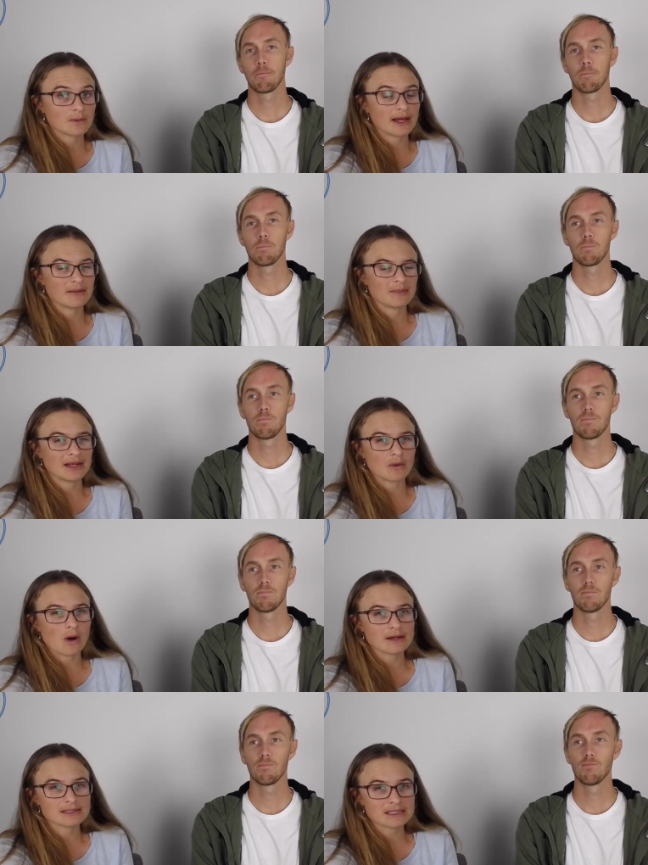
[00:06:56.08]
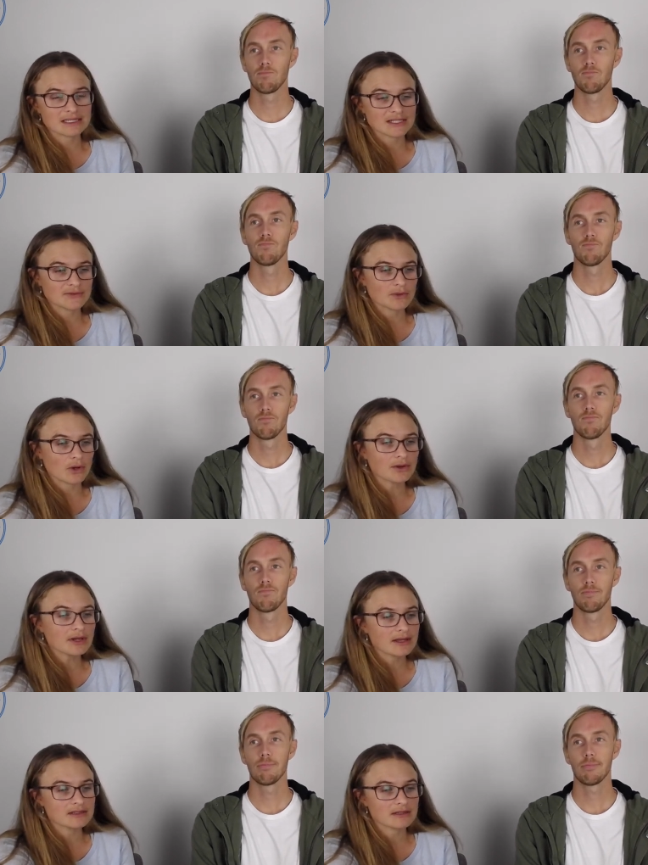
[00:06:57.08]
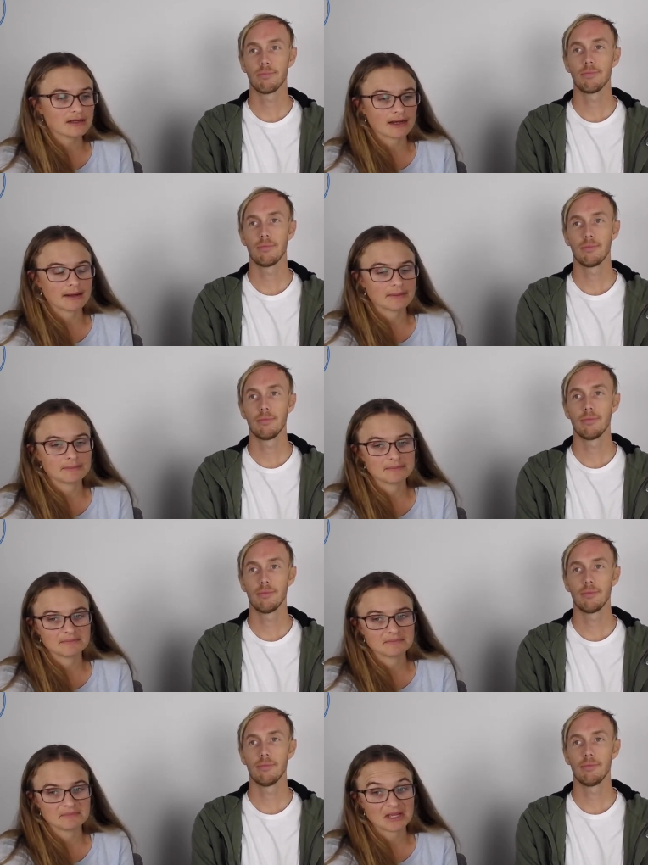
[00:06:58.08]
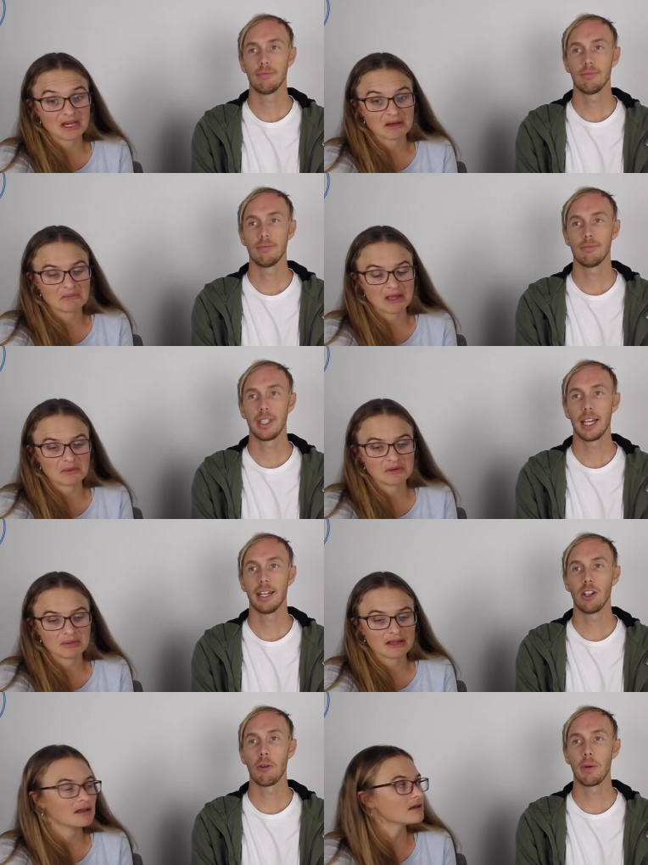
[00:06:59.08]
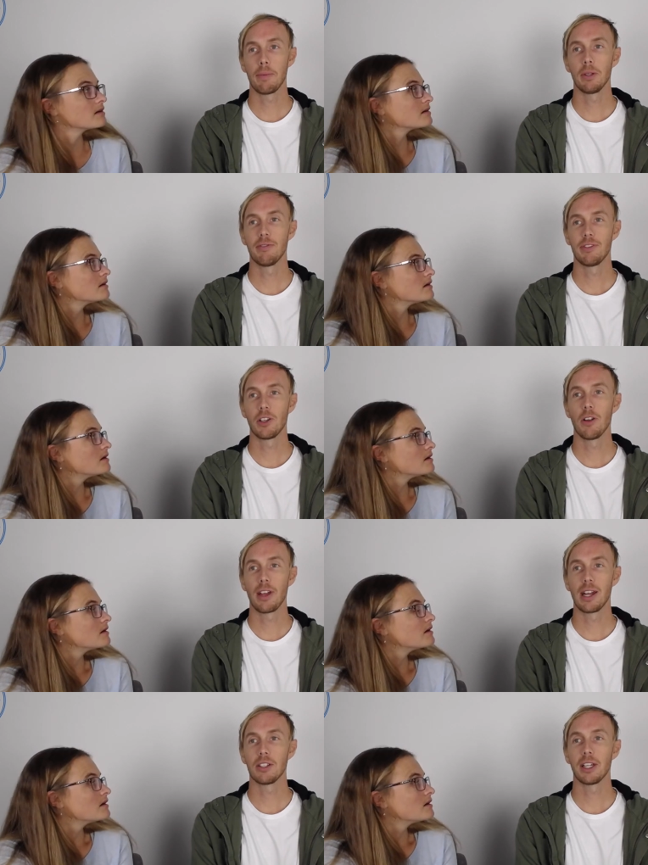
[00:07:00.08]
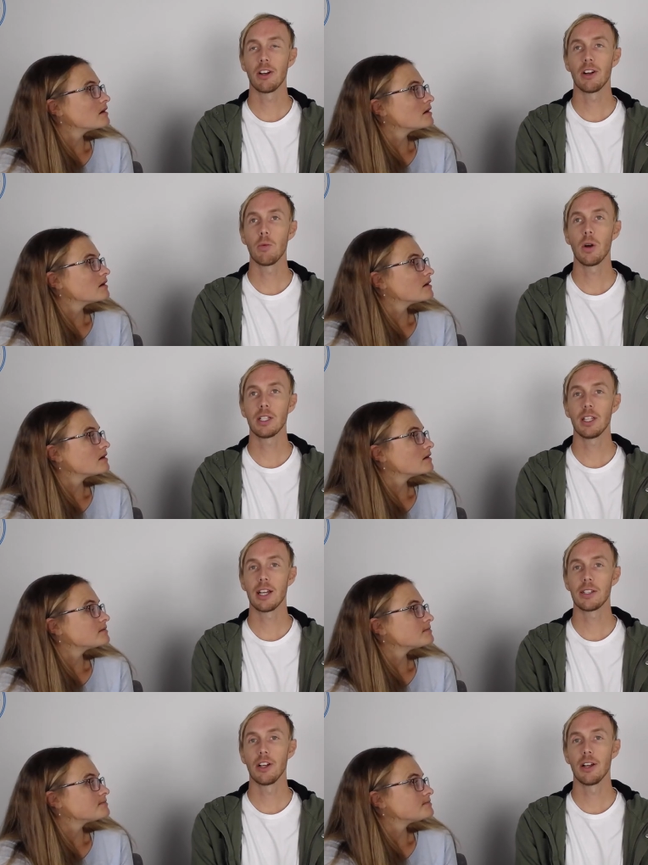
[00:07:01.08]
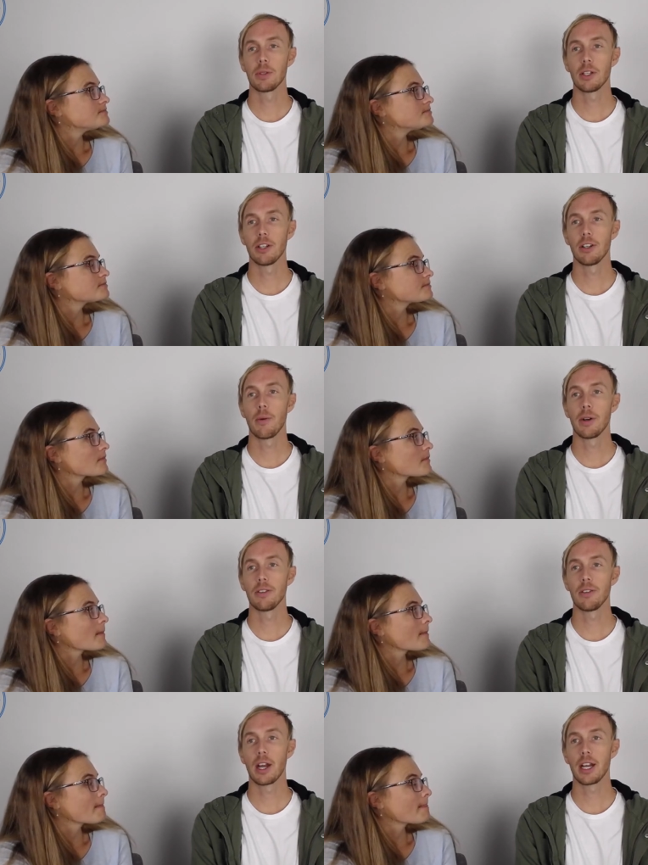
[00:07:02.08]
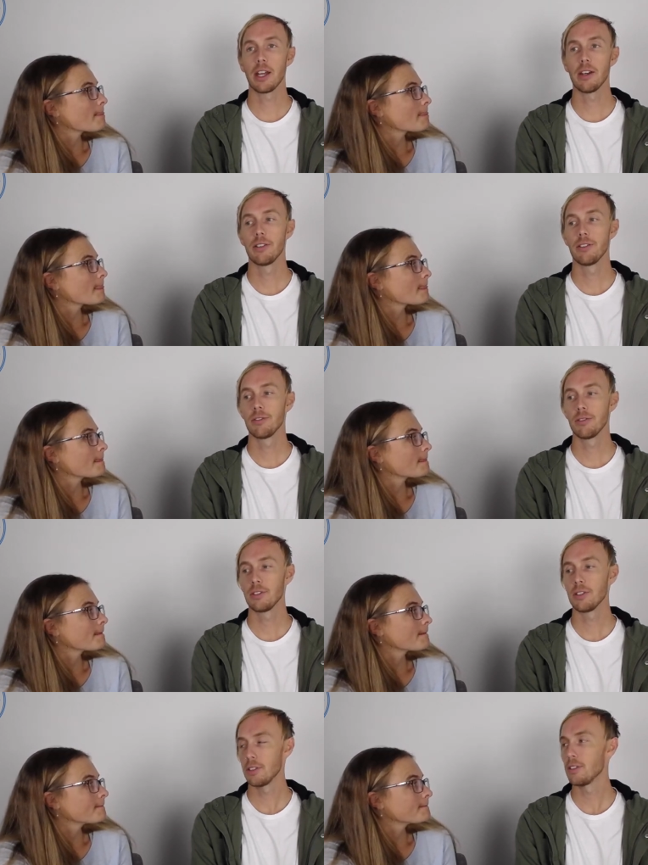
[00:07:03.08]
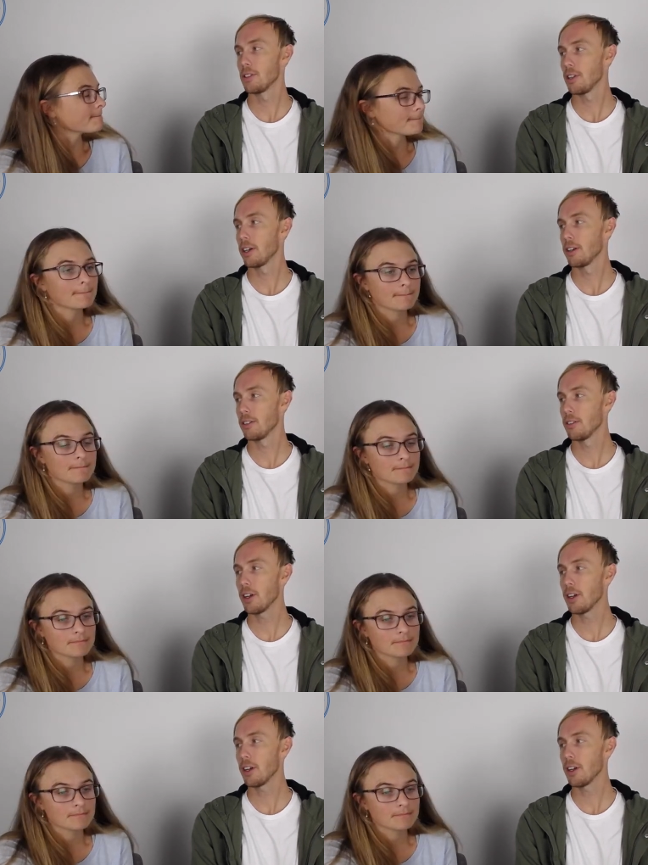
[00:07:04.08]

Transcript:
Speaker 1: weight and been quite successful on it. Um, yeah, yeah, and a lot of
Speaker 2: people have got that. It's like, oh, it worked last time, so I want to do that again. Like, mm.